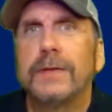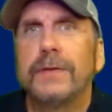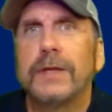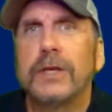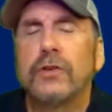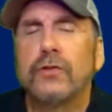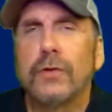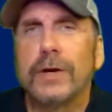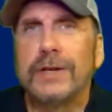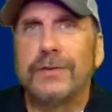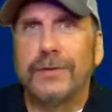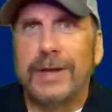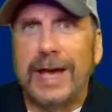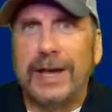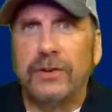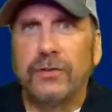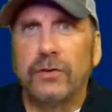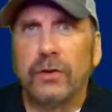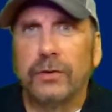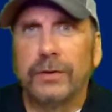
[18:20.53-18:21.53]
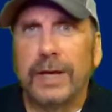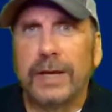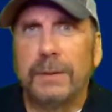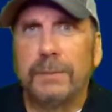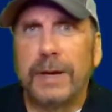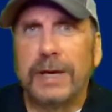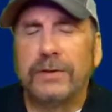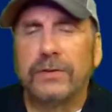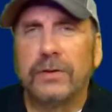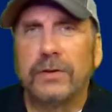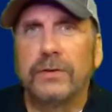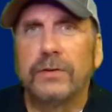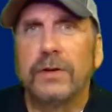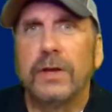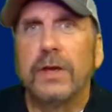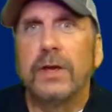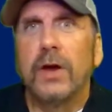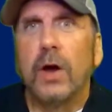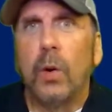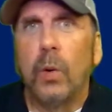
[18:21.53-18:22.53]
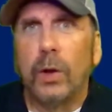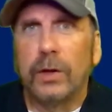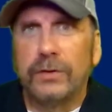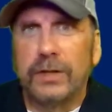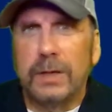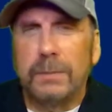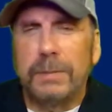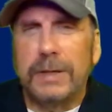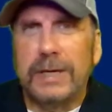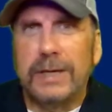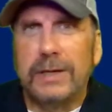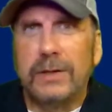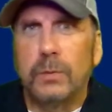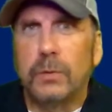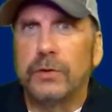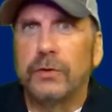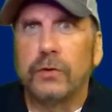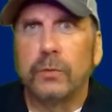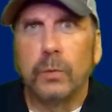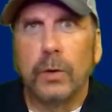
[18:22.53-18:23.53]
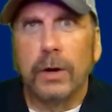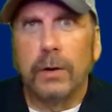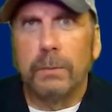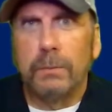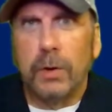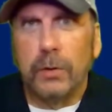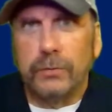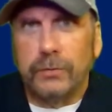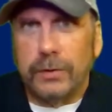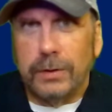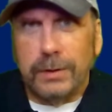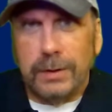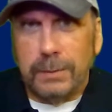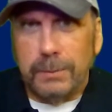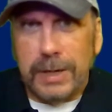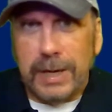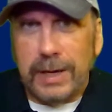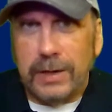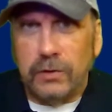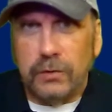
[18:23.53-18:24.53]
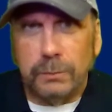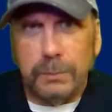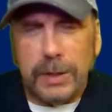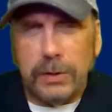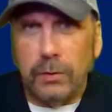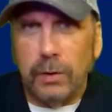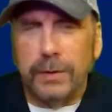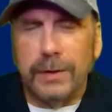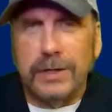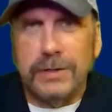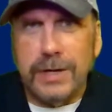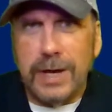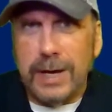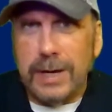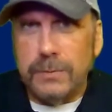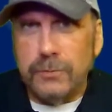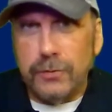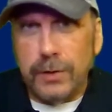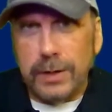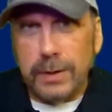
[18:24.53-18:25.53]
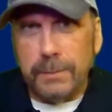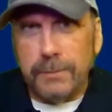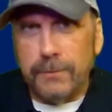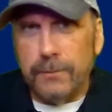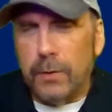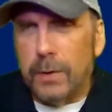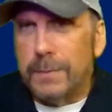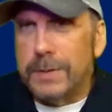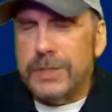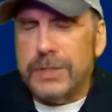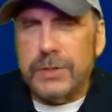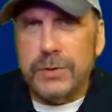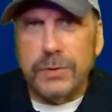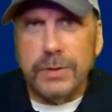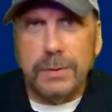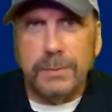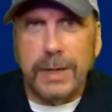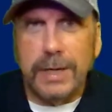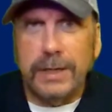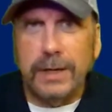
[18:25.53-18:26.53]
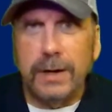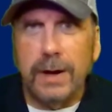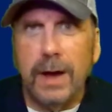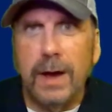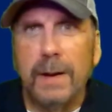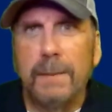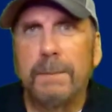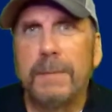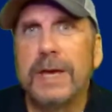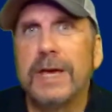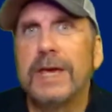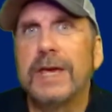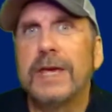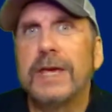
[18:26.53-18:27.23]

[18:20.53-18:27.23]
The transactional databases, OLTP, which is where most of the DBAs spend all their time trying to performance tune and make it hum,